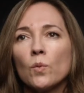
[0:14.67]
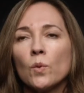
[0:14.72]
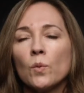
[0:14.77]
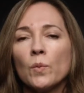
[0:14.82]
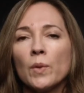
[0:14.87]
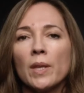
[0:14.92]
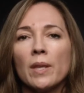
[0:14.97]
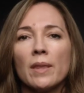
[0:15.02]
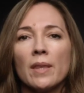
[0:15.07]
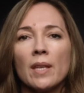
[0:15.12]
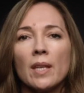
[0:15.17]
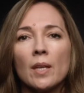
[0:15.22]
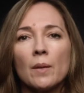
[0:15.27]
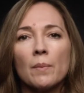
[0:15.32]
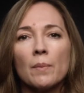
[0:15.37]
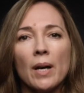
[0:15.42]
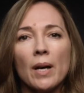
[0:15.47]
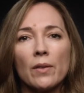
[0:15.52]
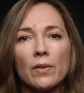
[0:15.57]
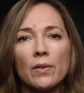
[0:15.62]
When we
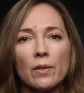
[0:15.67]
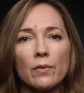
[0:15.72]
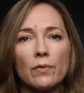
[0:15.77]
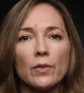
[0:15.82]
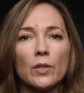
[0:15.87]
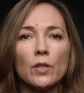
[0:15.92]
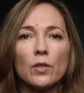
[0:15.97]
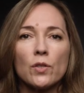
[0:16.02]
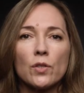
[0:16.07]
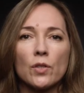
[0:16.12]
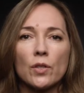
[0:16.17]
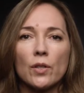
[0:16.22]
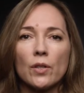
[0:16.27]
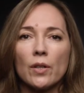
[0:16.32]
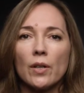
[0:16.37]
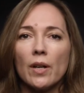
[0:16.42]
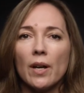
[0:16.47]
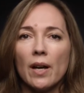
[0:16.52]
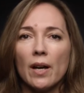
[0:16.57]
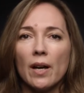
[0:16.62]
think about the
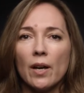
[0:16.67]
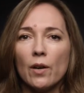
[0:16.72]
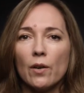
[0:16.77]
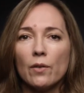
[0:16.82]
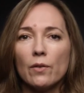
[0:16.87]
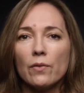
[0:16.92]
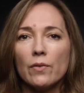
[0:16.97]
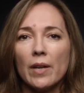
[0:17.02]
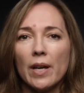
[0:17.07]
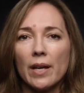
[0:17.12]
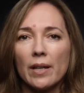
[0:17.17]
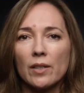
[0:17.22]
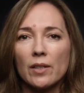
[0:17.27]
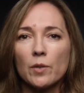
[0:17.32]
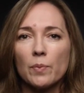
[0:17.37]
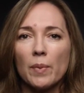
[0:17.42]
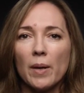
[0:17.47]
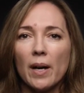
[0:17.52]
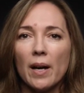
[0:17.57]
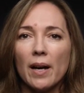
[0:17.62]
future of
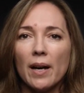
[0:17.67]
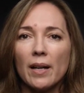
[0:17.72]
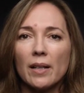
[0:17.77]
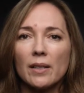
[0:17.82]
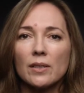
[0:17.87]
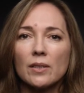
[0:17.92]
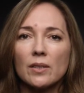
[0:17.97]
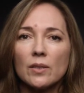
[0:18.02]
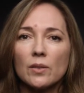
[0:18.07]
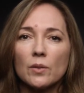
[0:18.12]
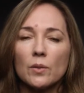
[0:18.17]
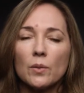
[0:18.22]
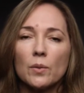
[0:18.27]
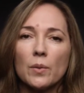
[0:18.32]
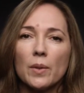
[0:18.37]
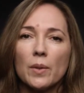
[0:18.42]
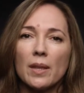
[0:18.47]
Xbox,